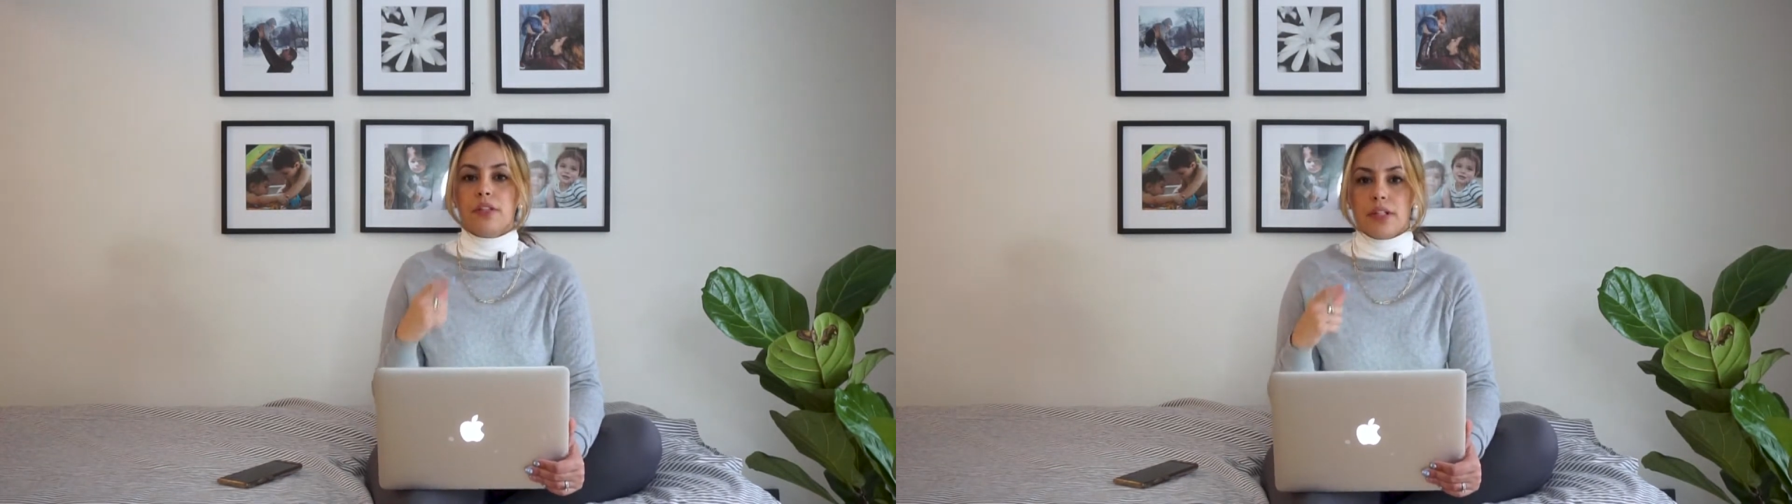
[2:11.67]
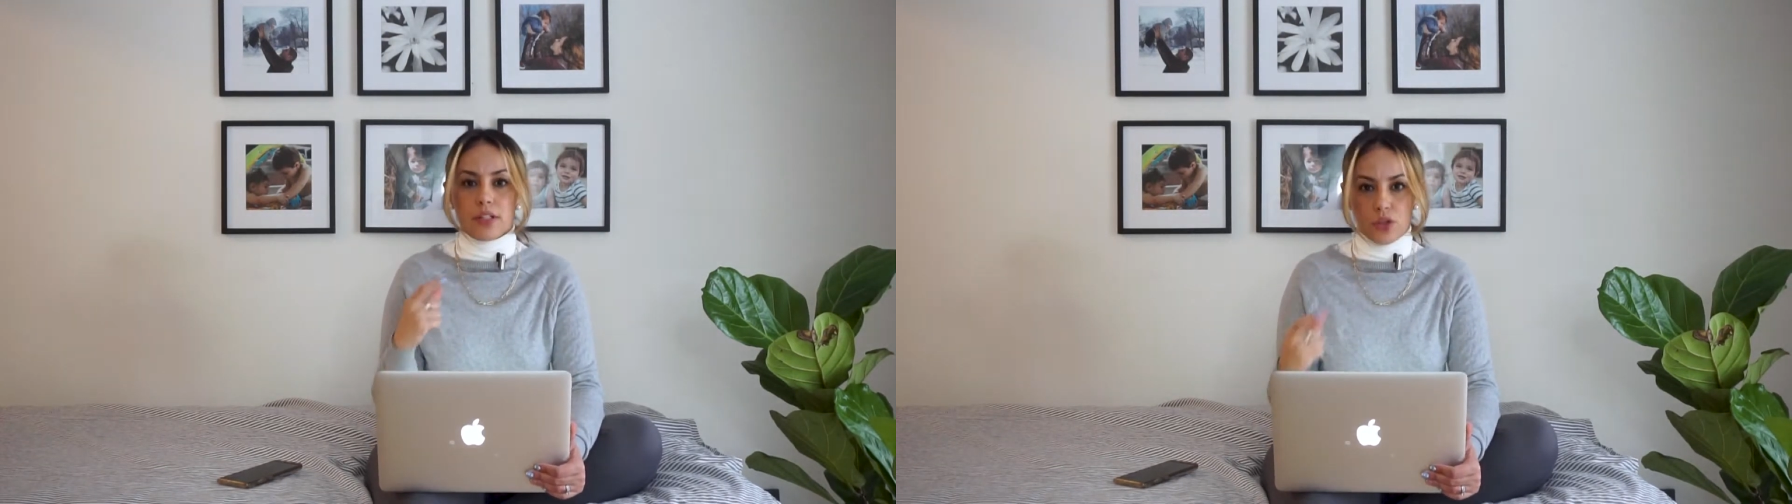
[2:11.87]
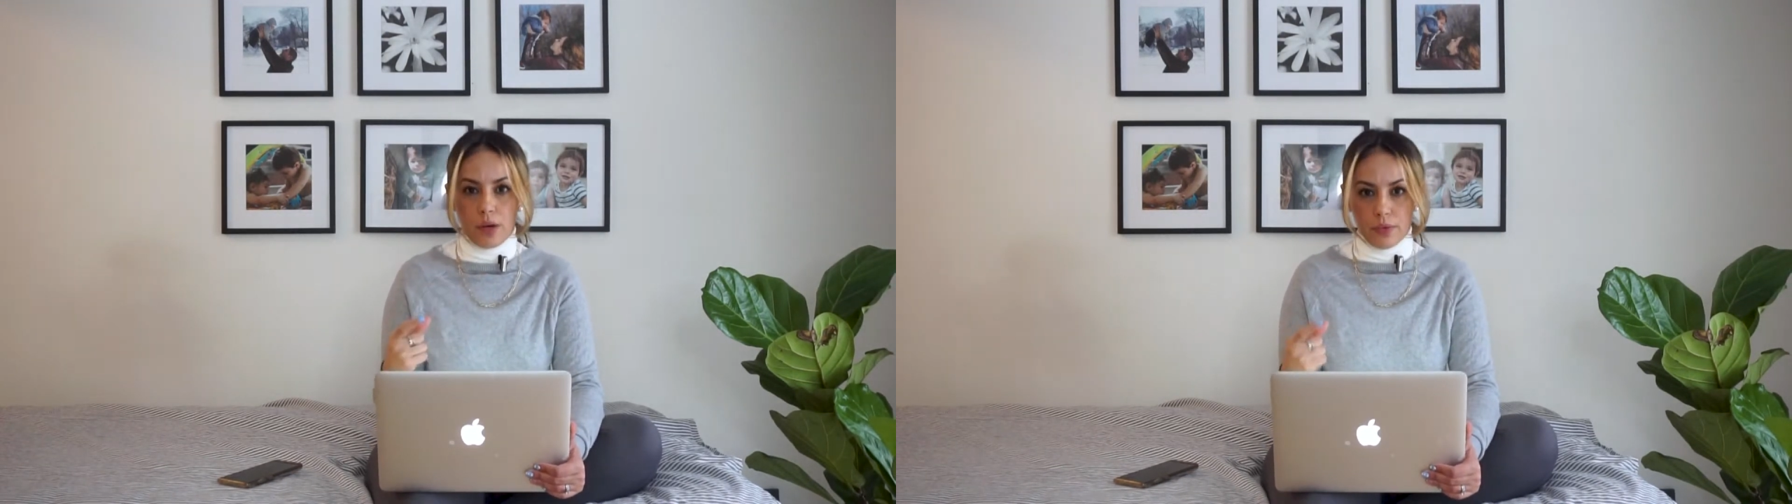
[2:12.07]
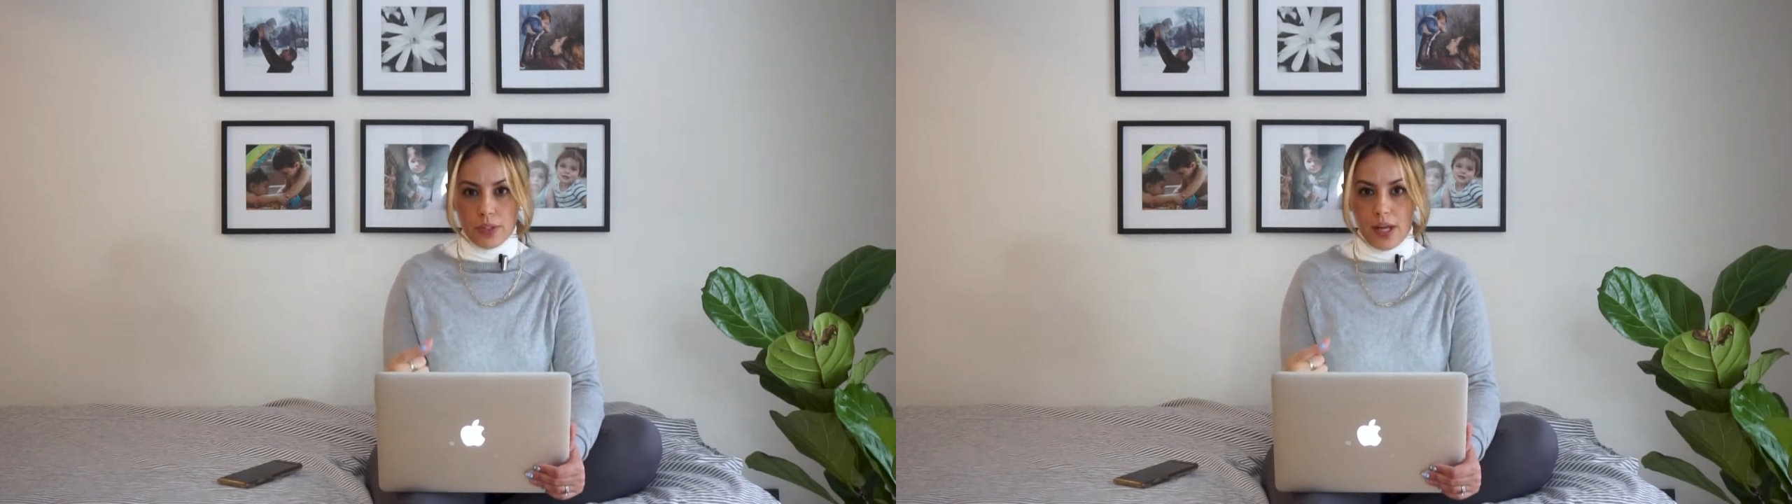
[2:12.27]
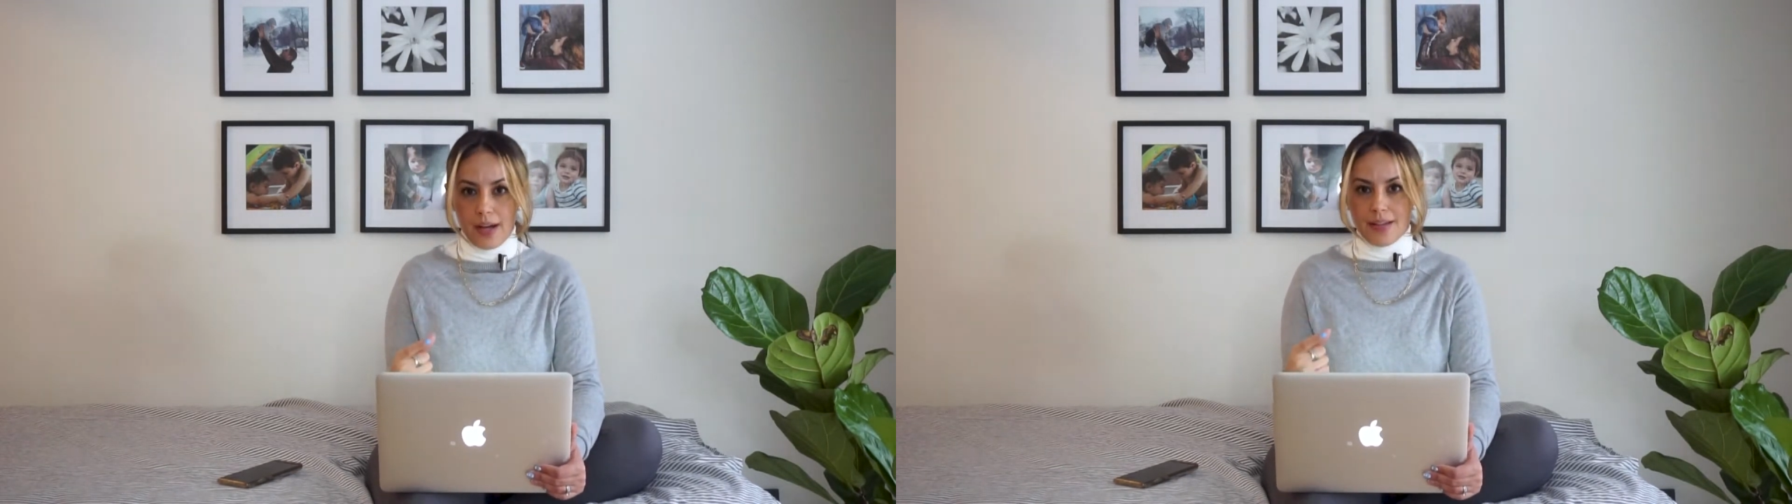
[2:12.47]
than a travel
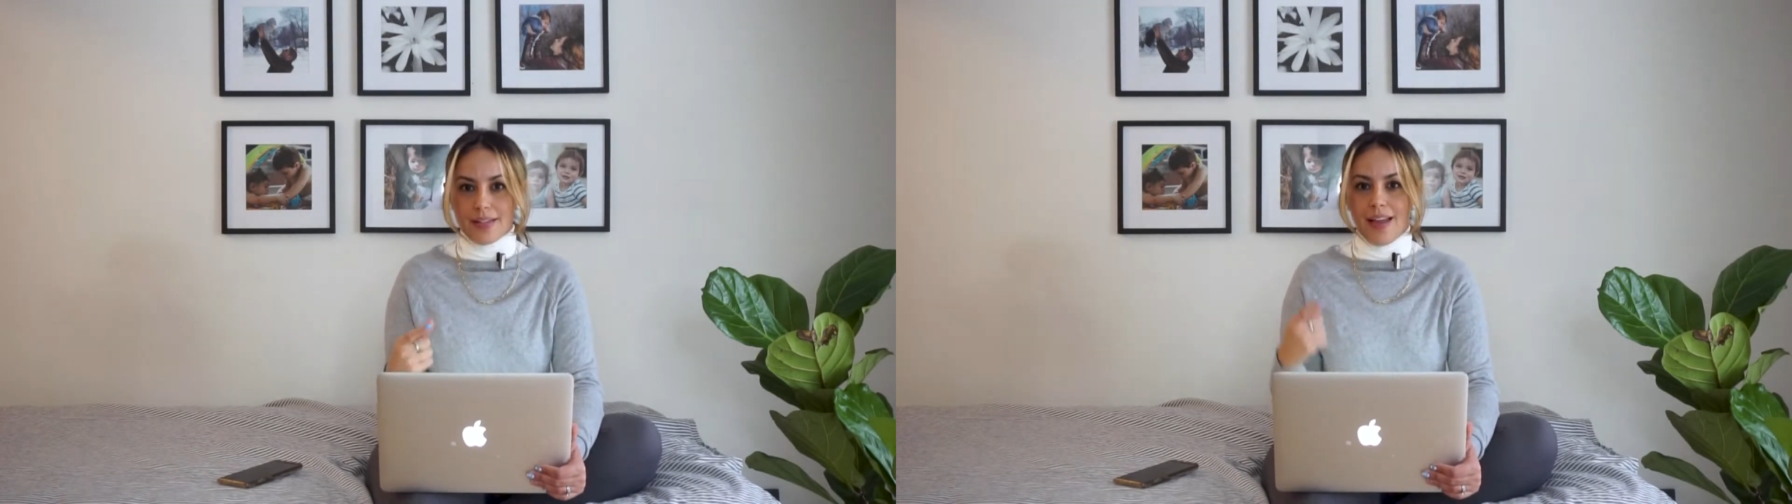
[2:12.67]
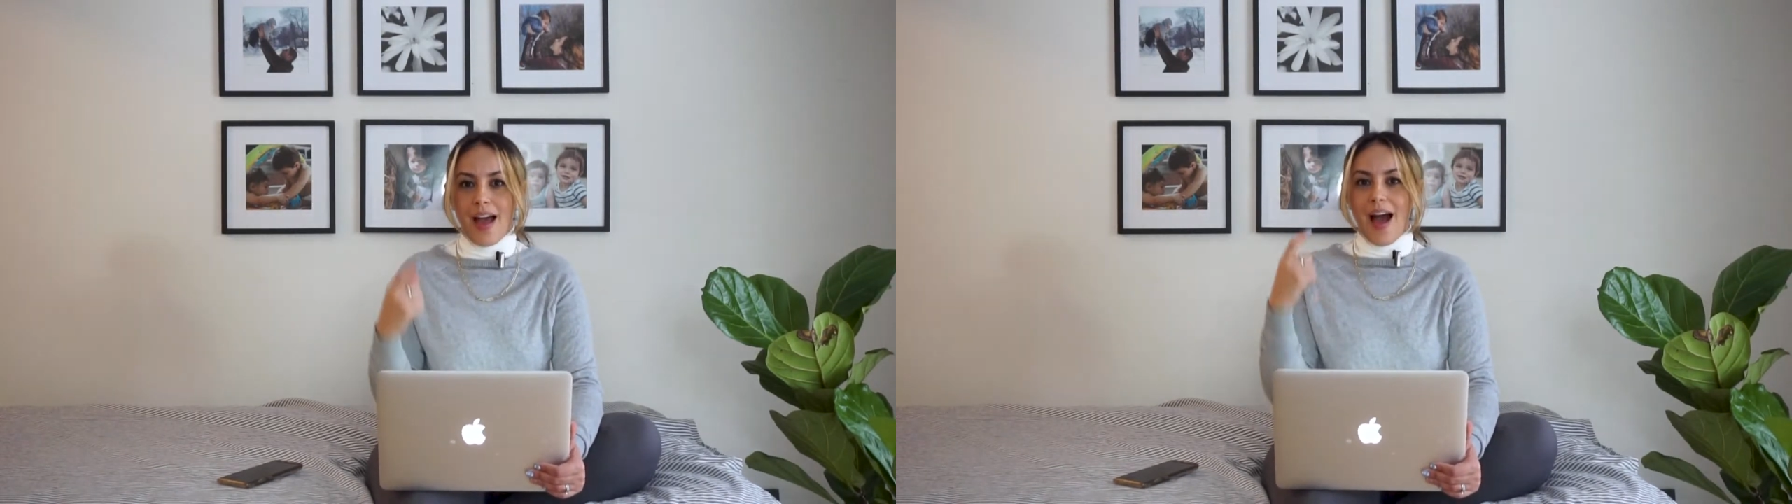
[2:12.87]
size.